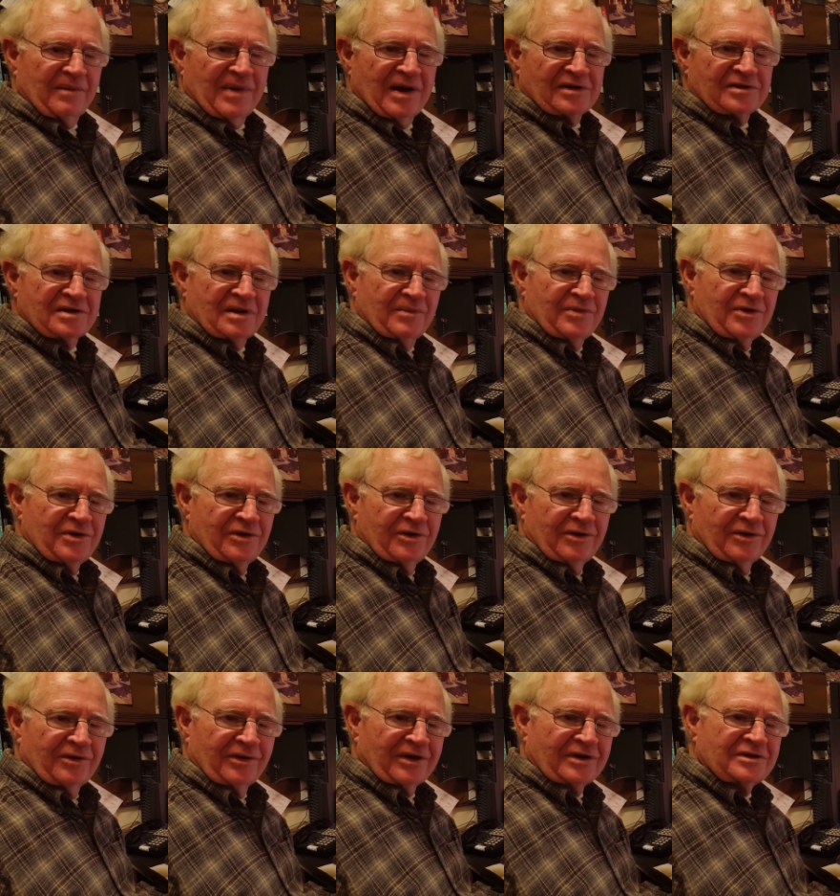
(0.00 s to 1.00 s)
about some of
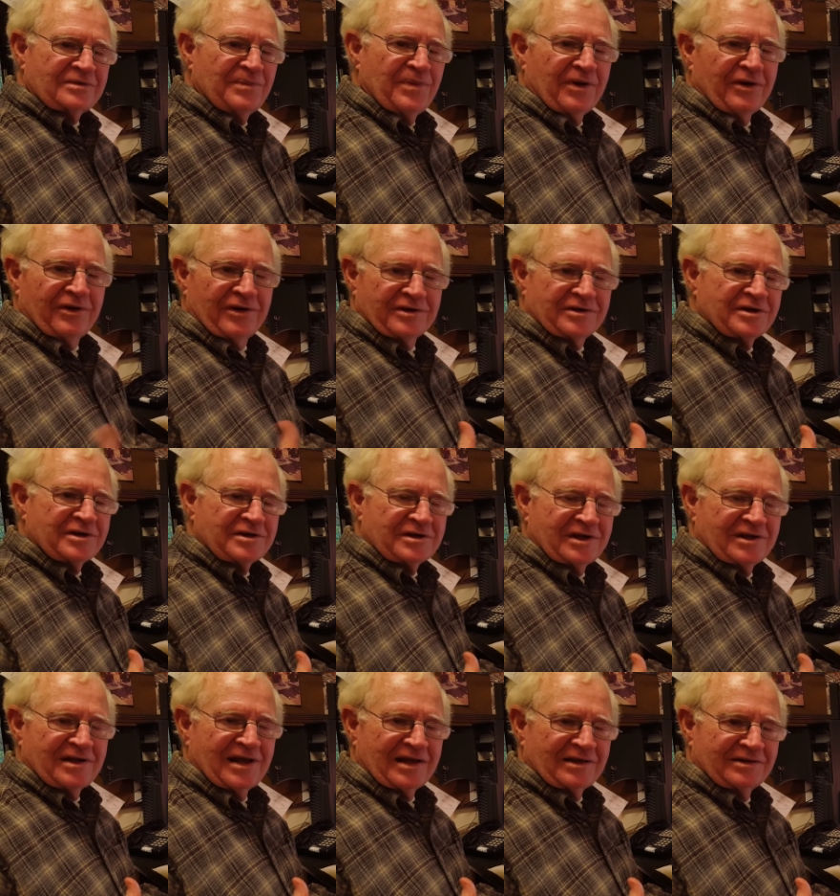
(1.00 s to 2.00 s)
your experiences
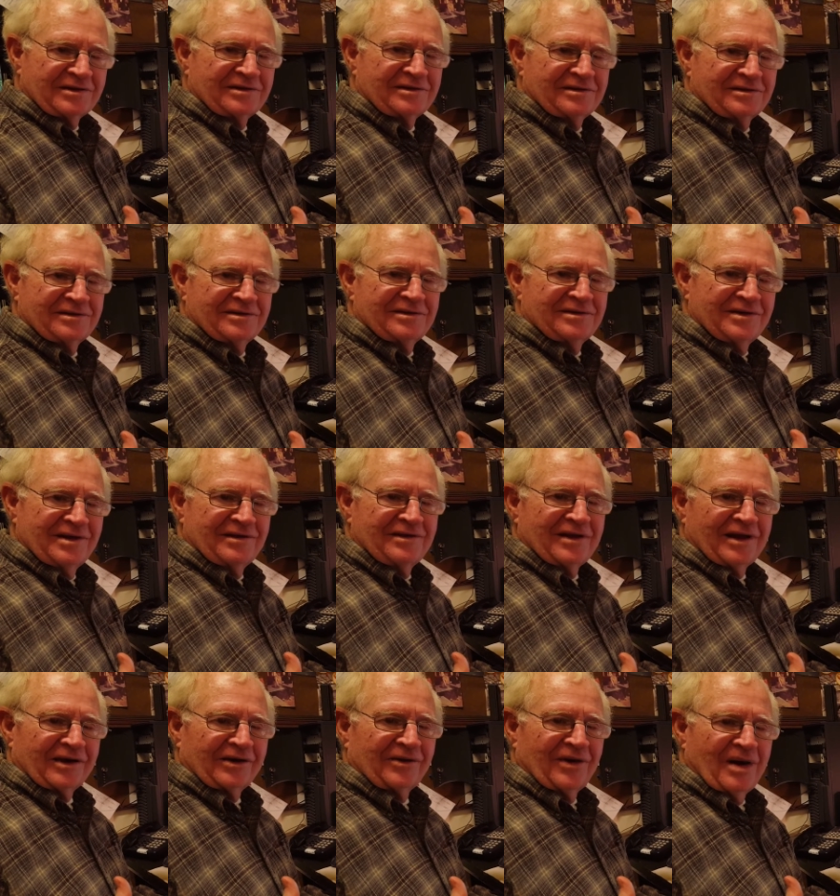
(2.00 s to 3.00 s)
in that
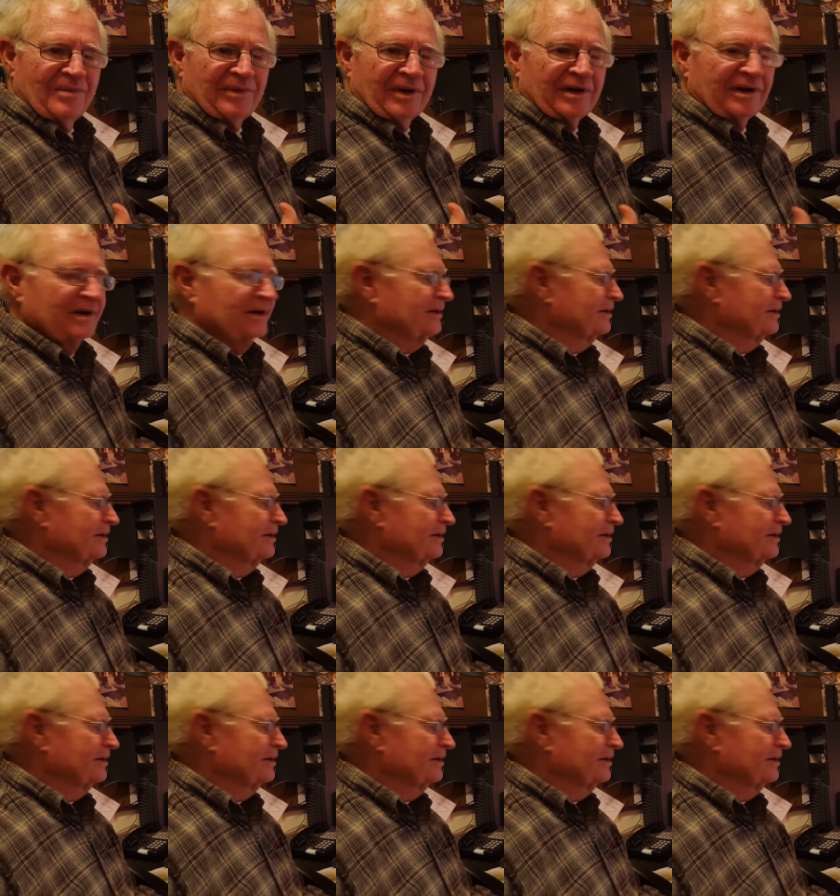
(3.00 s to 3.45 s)
Grumman.